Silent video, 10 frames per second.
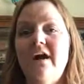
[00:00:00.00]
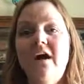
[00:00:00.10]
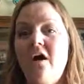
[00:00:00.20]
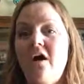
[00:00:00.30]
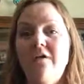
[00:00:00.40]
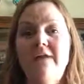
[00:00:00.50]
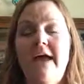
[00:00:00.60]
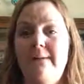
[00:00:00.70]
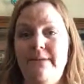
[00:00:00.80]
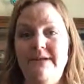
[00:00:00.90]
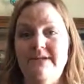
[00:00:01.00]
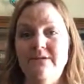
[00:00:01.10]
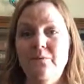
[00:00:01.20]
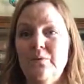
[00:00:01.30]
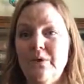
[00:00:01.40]
all the happiness in
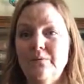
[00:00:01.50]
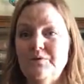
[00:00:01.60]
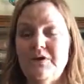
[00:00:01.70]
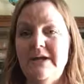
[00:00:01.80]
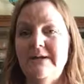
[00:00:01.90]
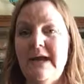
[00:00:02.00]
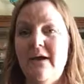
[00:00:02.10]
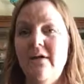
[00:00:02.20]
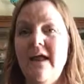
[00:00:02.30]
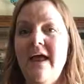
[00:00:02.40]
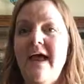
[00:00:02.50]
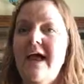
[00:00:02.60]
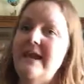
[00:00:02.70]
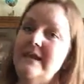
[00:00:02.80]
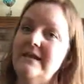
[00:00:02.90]
the world drained out,
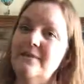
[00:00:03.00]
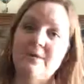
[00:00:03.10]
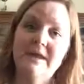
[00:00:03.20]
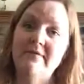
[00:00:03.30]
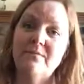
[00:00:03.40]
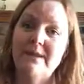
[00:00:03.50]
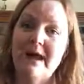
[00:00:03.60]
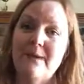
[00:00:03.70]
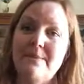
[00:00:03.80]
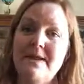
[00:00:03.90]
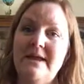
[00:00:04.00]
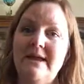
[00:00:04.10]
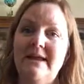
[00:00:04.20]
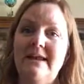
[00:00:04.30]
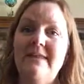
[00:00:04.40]
and it would never be happy
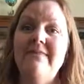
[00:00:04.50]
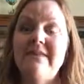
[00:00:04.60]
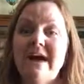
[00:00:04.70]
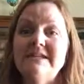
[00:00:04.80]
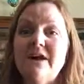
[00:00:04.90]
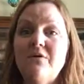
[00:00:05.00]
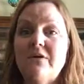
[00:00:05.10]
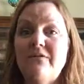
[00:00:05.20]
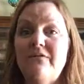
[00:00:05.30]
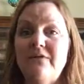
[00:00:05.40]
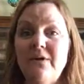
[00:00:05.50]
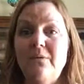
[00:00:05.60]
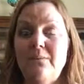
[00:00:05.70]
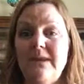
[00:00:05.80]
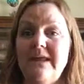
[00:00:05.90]
again. And that's how it can feel
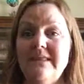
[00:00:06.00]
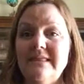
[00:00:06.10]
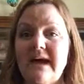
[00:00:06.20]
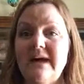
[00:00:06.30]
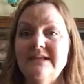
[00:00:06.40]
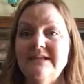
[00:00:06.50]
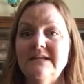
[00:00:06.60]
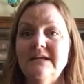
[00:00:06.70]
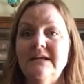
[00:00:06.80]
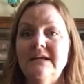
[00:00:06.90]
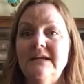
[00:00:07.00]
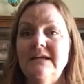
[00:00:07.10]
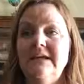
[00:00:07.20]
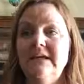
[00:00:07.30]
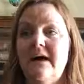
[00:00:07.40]
when we get that
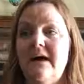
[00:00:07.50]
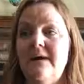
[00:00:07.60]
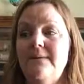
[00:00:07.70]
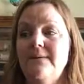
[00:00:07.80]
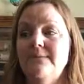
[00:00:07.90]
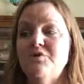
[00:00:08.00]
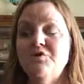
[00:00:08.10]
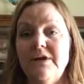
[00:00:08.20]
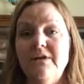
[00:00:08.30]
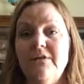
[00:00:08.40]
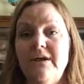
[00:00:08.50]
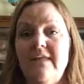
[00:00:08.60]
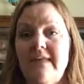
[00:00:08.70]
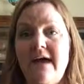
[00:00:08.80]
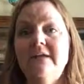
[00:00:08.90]
triggered
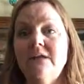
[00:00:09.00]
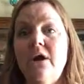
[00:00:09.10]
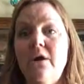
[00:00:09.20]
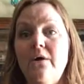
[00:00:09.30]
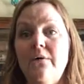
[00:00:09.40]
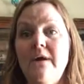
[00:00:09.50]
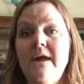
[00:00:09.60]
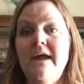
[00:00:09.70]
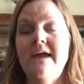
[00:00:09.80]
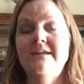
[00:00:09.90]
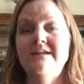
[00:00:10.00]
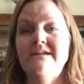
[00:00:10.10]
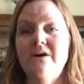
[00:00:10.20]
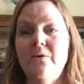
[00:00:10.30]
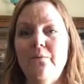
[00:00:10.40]
and that low. And
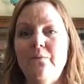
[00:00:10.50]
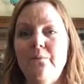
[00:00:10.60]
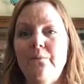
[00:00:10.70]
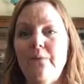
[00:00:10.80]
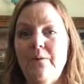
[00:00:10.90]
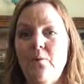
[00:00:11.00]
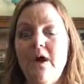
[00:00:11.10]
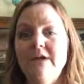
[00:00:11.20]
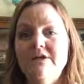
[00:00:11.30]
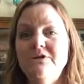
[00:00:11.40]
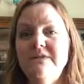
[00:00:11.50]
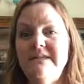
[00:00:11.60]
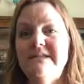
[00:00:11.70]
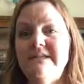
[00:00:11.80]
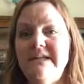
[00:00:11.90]
so we want to do
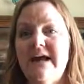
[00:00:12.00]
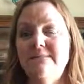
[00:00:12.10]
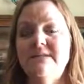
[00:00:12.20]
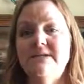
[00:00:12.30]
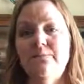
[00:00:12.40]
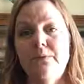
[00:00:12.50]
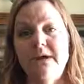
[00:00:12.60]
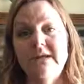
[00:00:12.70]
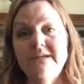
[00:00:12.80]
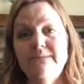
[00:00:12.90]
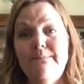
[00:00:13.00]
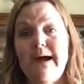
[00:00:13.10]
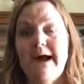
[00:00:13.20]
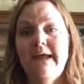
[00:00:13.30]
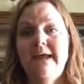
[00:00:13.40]
these steps to bring us
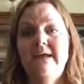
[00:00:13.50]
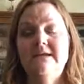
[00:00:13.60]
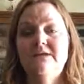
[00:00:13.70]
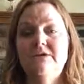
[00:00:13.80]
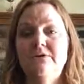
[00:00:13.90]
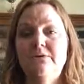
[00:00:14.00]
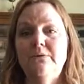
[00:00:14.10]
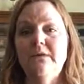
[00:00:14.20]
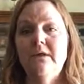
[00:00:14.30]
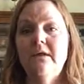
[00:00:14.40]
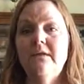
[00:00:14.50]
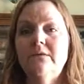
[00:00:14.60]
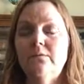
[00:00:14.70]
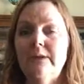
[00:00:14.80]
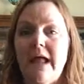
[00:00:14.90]
back into
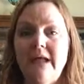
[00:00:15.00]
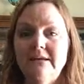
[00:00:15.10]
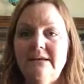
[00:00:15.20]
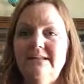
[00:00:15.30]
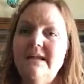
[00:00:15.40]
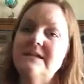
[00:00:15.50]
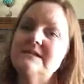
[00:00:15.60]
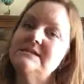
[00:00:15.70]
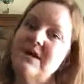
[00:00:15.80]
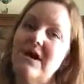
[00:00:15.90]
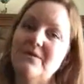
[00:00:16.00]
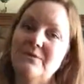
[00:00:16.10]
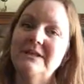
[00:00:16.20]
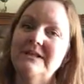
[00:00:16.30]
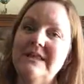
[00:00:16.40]
the reality that it's not
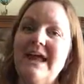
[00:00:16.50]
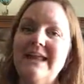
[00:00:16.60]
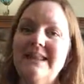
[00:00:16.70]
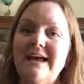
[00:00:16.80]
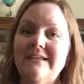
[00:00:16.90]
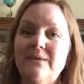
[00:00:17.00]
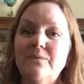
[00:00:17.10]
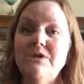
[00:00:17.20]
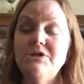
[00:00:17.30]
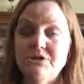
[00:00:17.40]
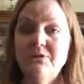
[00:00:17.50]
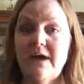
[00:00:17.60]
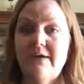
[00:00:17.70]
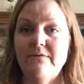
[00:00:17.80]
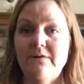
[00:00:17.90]
really like that we do
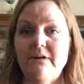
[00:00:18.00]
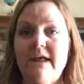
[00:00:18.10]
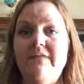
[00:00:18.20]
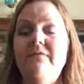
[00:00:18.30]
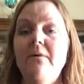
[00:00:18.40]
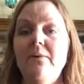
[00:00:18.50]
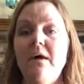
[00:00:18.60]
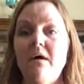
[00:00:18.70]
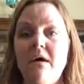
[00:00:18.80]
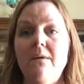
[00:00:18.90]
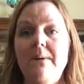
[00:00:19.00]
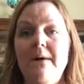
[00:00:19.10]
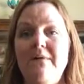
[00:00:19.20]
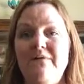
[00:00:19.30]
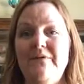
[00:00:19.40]
have a good life, that we are
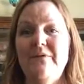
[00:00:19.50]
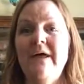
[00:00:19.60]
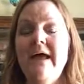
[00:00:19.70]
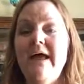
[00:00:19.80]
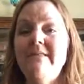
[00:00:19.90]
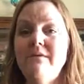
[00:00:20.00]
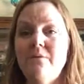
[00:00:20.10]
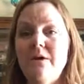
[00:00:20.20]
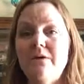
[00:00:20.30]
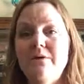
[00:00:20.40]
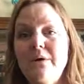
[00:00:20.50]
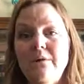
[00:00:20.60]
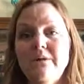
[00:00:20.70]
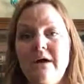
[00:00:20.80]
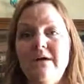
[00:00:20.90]
powerful, and that we are no
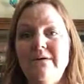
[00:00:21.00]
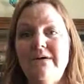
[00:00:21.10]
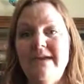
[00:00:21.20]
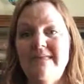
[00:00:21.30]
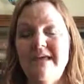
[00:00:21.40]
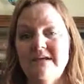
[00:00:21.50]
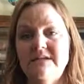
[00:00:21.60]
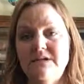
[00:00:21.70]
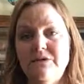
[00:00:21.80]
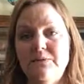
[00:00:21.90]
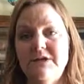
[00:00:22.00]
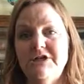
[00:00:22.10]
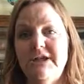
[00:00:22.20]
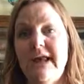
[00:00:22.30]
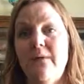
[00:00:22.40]
longer in that
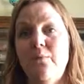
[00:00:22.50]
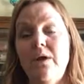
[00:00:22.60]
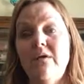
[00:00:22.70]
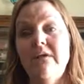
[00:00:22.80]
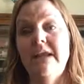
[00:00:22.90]
situation, and we are